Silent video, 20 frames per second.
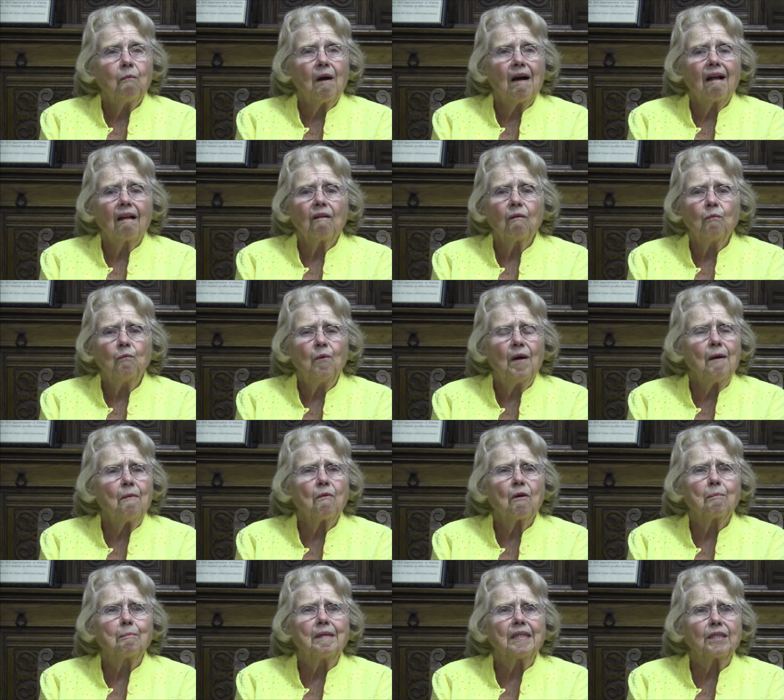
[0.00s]
Well, we
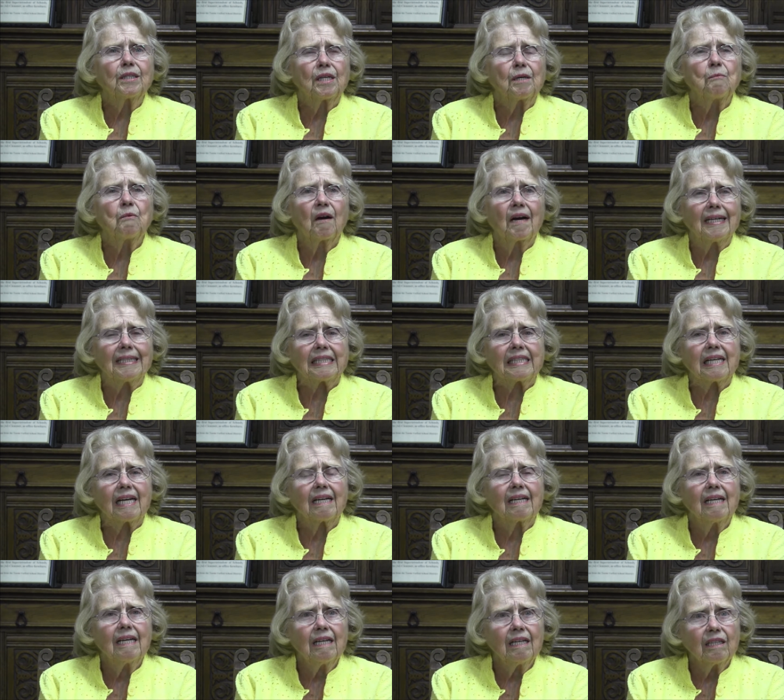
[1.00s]
were busy raising
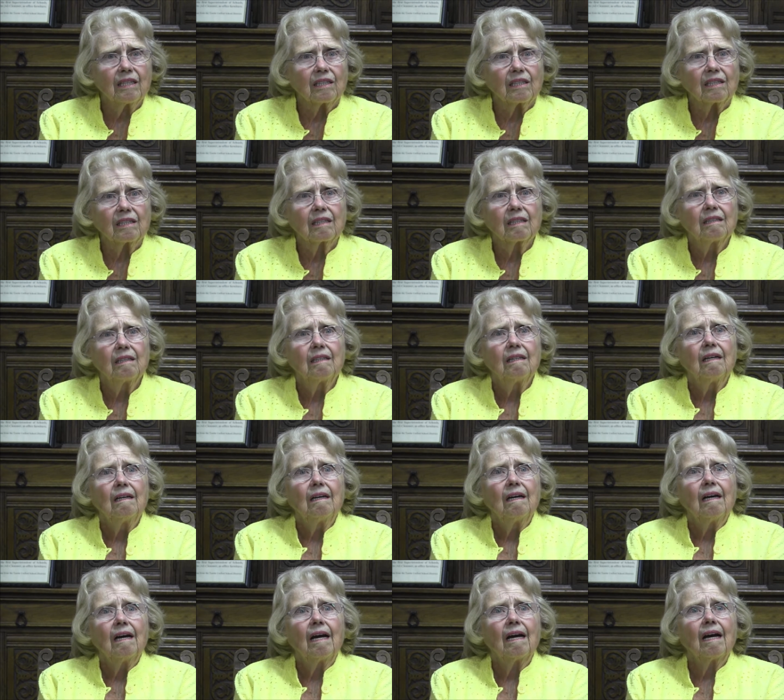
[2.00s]
kids,
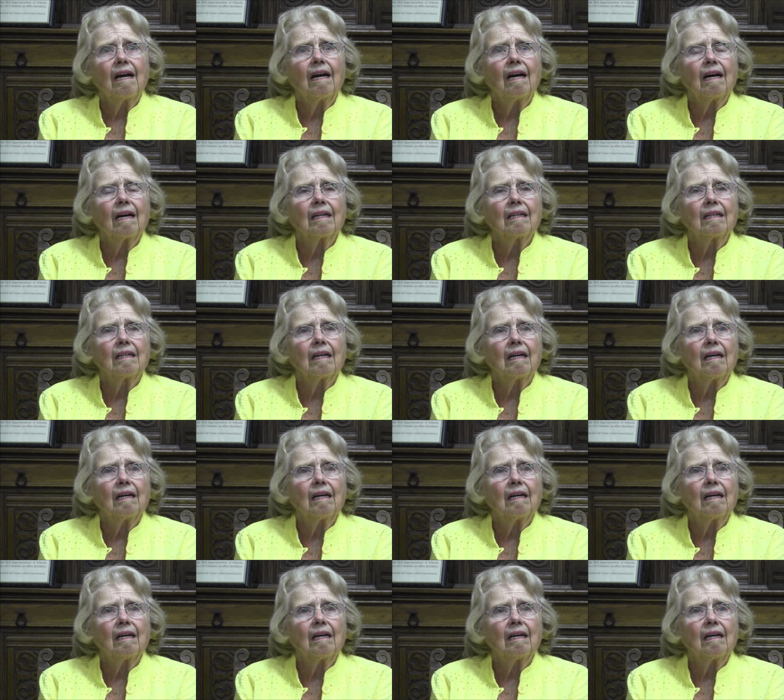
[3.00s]
and